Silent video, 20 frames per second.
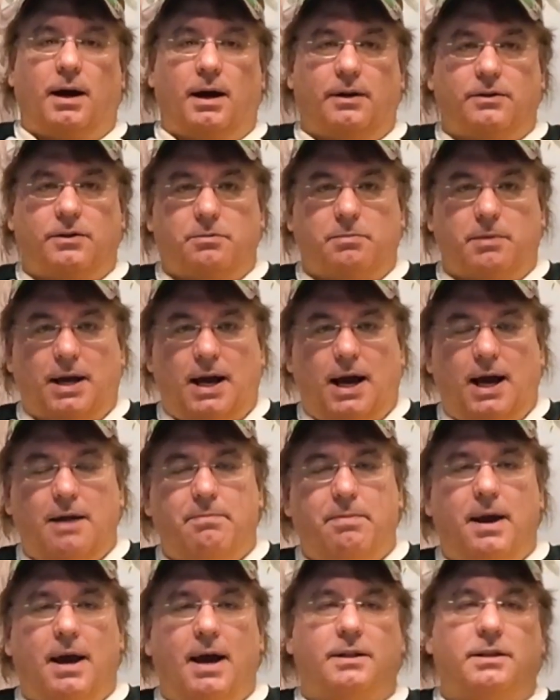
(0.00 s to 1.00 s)
to my
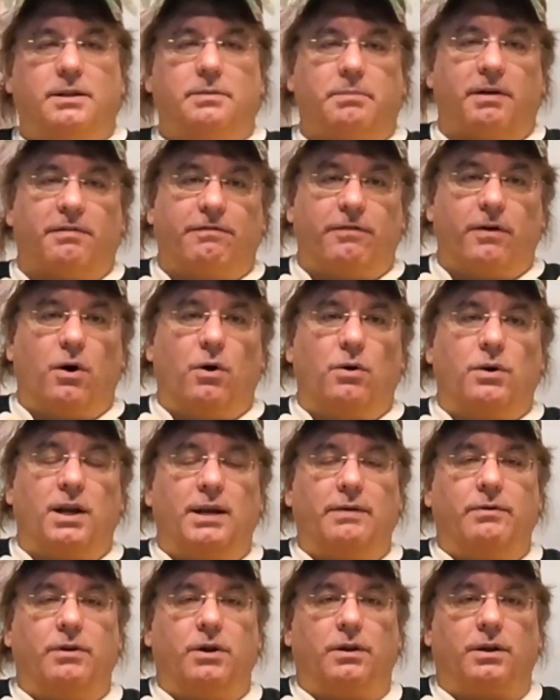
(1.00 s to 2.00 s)
iPad, to my phone,
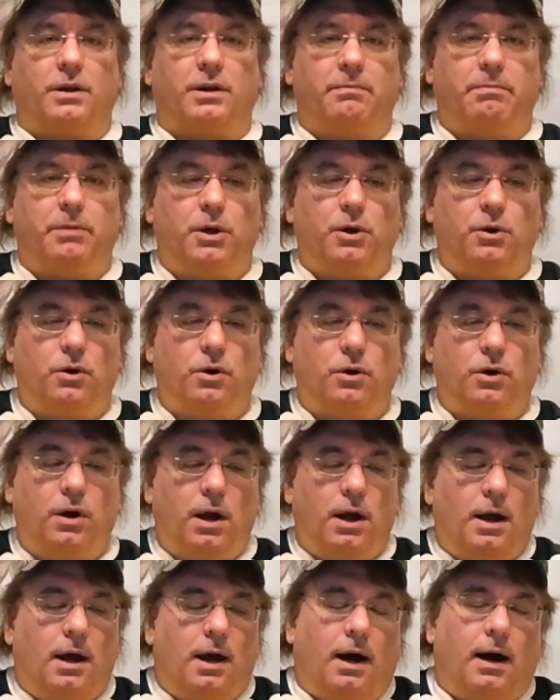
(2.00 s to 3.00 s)
even on the computer.
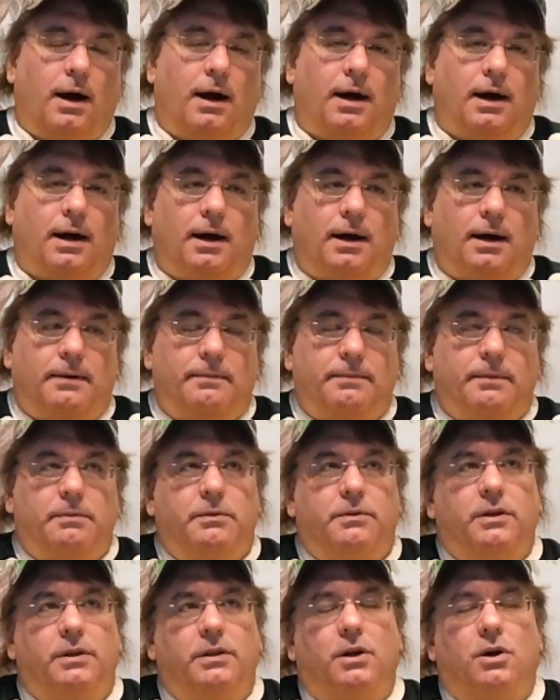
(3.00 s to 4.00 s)
Let me
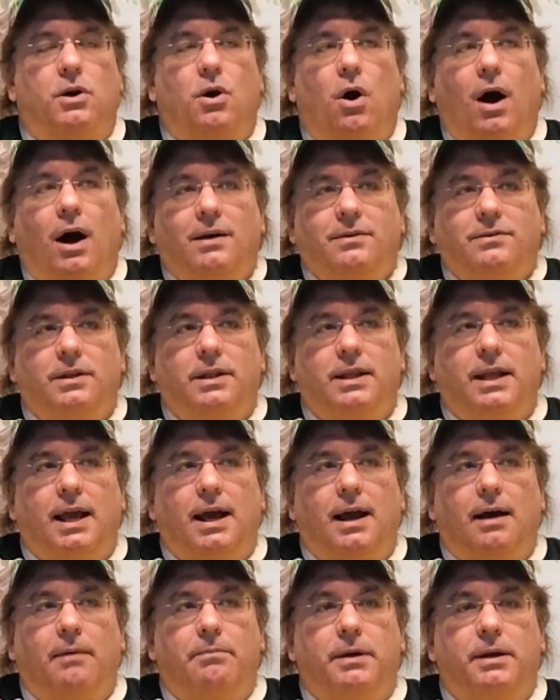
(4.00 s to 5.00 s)
see. The cost of the
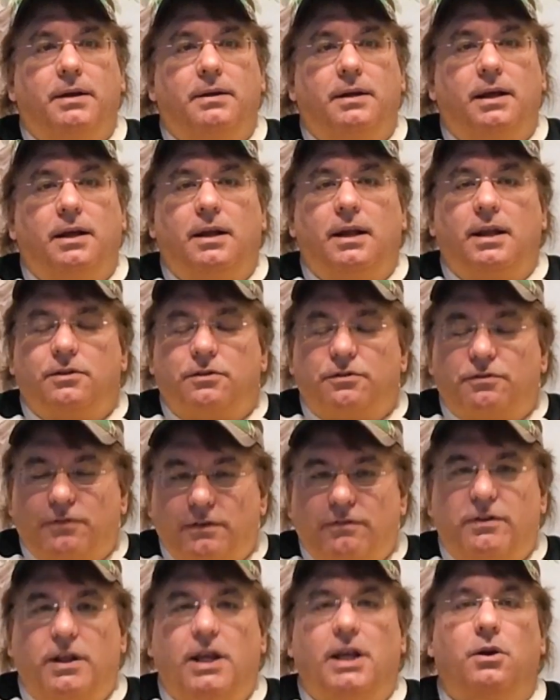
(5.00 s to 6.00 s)
app, it's
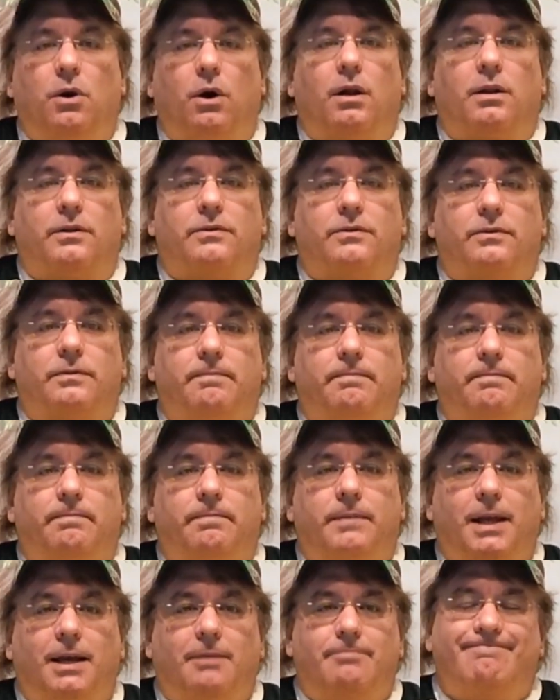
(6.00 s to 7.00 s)
$15.
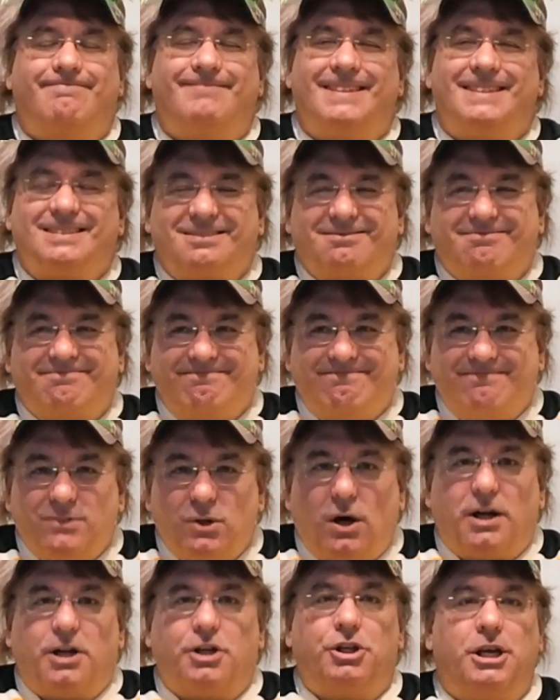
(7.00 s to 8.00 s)
Yep, it's
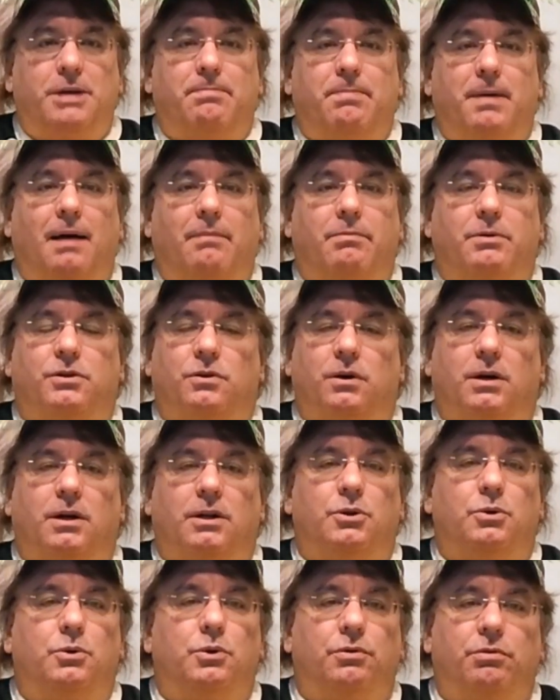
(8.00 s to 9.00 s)
not a cheap app. It's not a
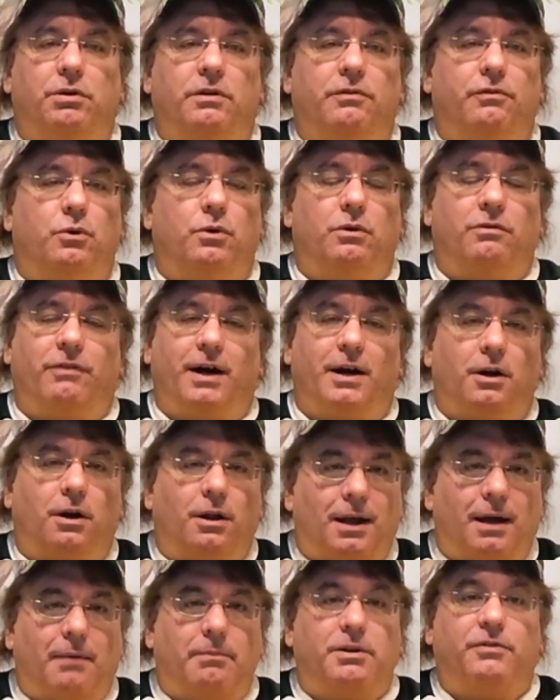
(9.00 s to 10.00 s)
$2 or $3 or $4 or
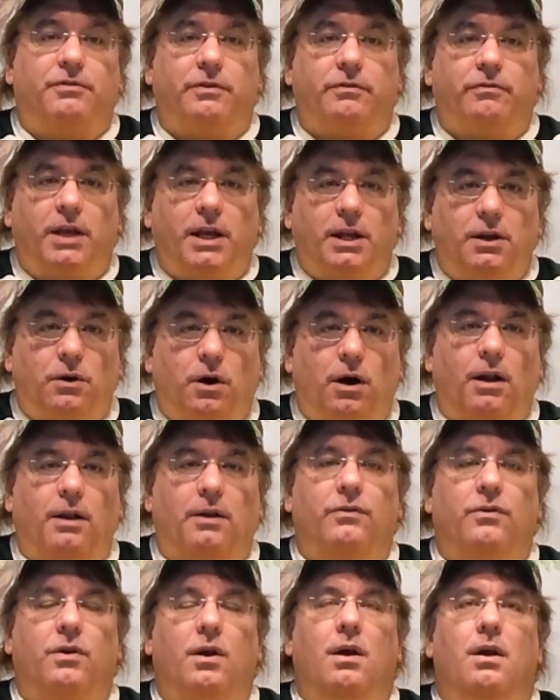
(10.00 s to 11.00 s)
$5 app. It's
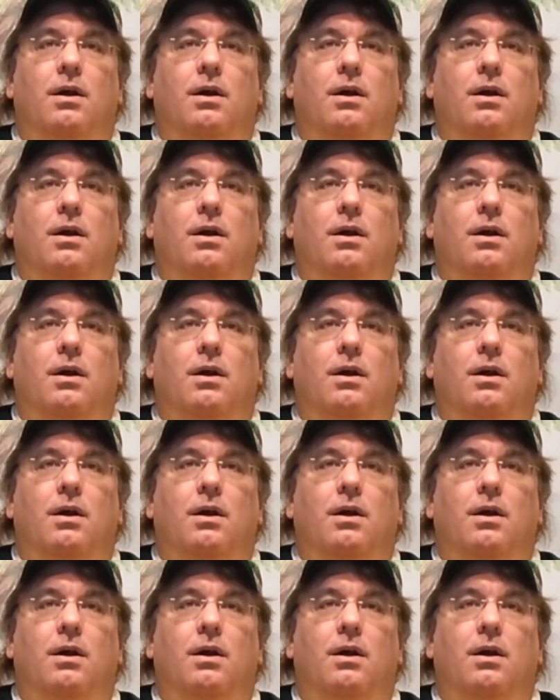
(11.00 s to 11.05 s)
$15.